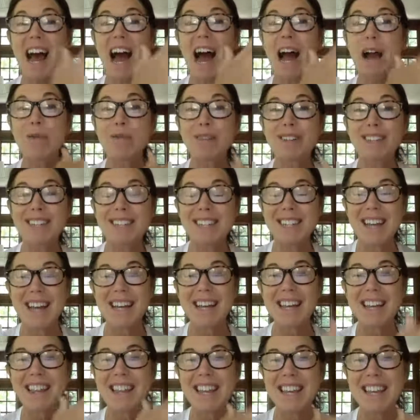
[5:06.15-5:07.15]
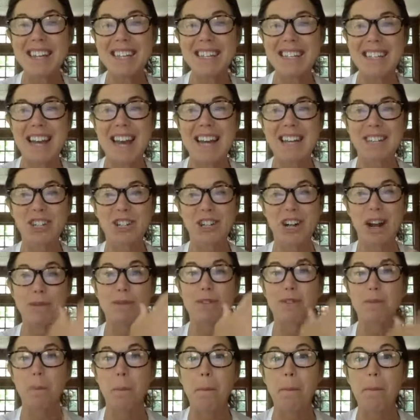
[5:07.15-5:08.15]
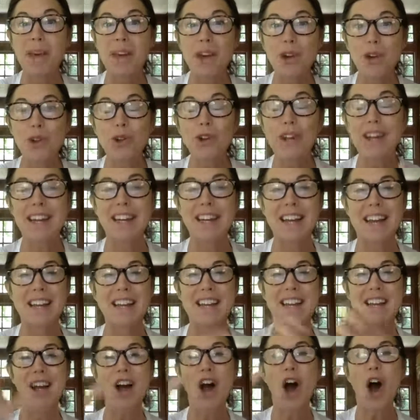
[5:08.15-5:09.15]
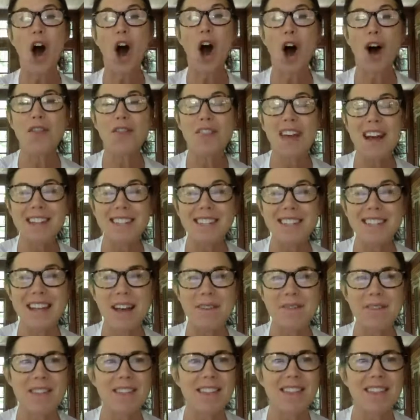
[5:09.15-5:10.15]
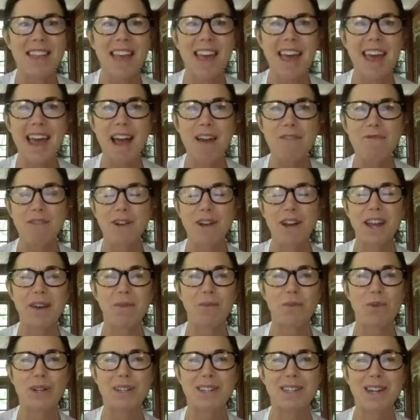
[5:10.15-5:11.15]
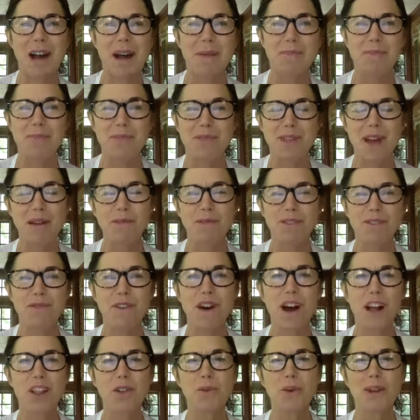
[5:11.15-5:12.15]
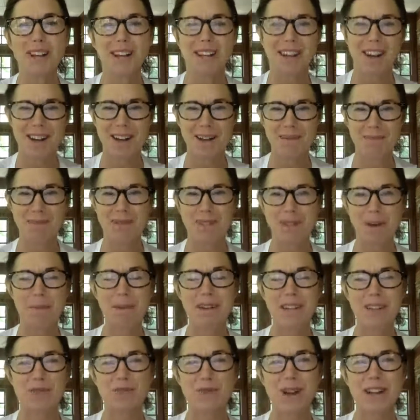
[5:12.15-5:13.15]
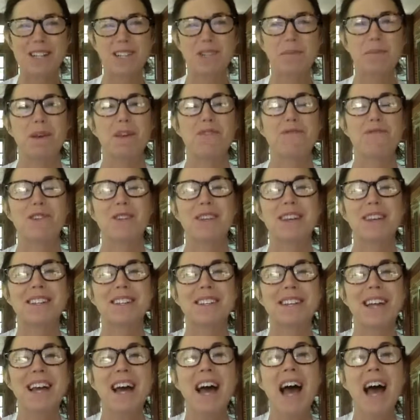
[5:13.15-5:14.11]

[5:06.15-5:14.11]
I was setting the intention. I was building it. On that 7th day, I forget what time, I was following somebody's recipe for this.